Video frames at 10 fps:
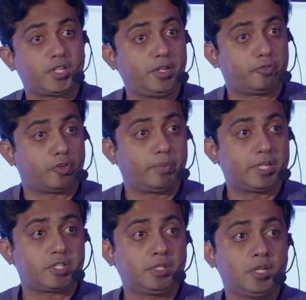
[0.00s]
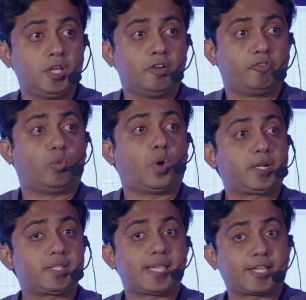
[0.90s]
information for what
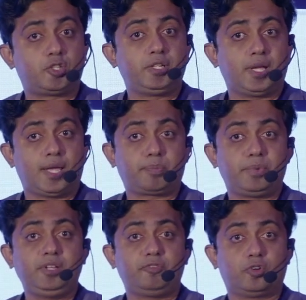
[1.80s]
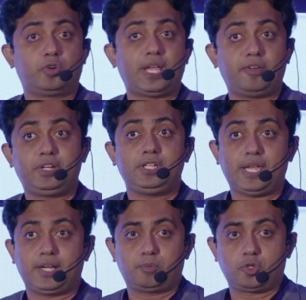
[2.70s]
is actually happening for every
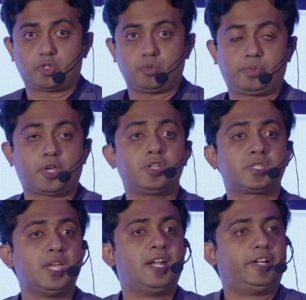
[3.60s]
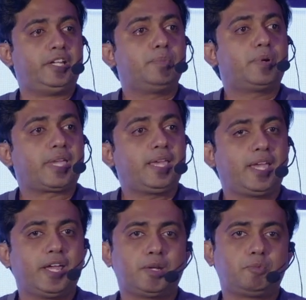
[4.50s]
AWS group. Because debugging
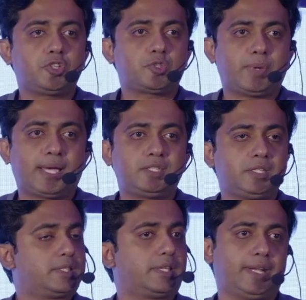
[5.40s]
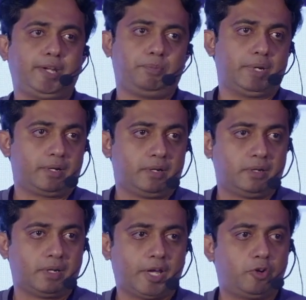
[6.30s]
AWS batch is a nightmare.
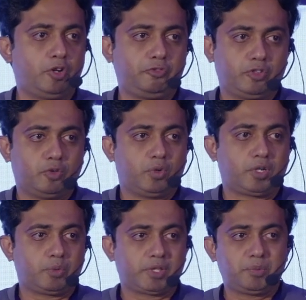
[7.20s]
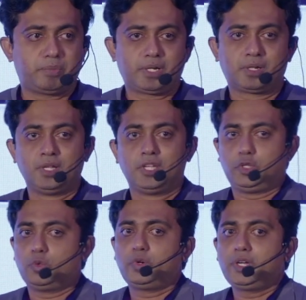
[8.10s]
I don't know if you have worked with it, but you
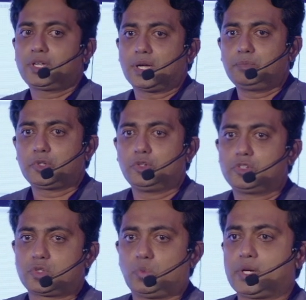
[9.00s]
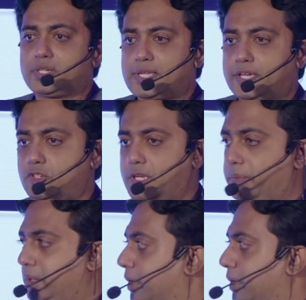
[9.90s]
wouldn't come to know as to what is actually happening. But